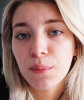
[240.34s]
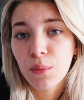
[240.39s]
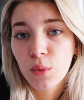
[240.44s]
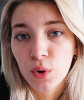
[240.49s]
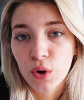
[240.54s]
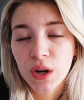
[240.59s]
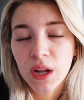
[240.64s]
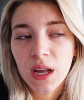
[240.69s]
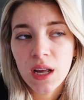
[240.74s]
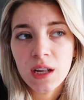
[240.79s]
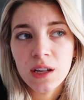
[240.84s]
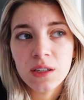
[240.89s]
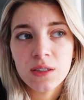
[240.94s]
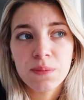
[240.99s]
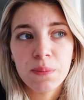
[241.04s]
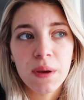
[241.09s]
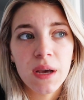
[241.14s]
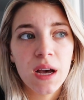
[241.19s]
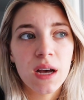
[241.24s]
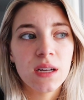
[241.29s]
the mornings
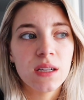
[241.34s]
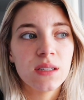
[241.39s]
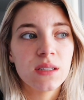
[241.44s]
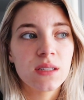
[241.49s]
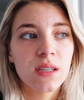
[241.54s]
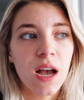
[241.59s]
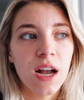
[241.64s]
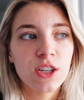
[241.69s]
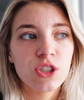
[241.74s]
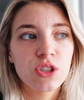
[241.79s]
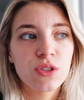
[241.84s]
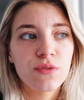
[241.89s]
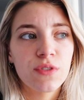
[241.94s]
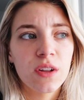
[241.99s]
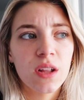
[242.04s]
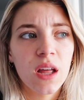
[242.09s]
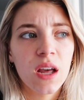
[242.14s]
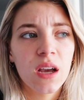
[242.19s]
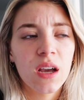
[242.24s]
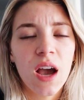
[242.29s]
because I just
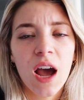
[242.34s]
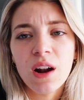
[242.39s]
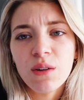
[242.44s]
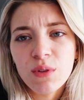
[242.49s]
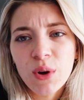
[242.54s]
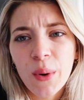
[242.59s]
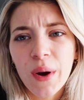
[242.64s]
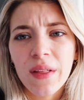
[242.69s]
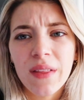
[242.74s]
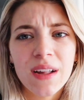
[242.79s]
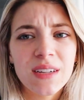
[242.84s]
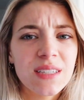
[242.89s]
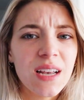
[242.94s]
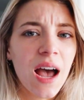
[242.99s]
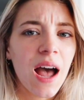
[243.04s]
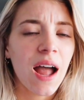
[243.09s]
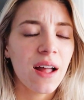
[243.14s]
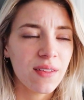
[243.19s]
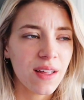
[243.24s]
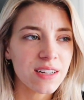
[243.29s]
feel like, I don't know, I like
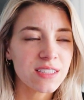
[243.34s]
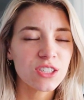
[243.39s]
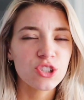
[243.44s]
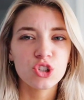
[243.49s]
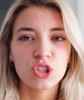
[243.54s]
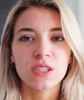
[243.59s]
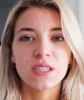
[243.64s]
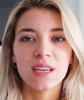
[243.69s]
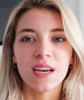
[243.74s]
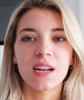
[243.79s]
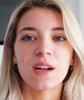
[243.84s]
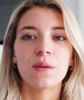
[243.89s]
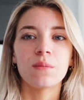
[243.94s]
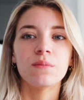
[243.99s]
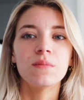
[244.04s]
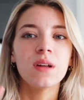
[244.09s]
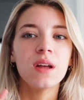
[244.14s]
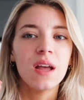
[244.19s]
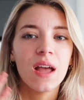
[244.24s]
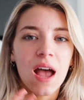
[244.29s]
to I like to just get
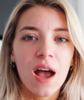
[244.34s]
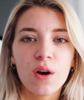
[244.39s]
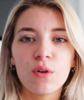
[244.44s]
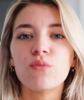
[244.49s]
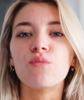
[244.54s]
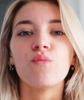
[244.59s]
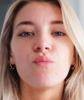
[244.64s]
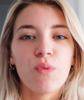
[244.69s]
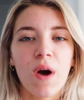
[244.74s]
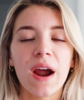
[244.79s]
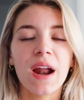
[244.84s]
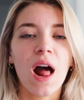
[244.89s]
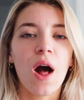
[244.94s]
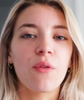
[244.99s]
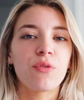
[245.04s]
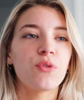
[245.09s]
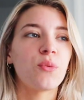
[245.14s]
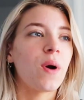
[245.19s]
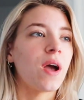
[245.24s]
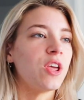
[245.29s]
them right
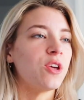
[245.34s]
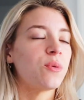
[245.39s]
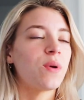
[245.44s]
out the way.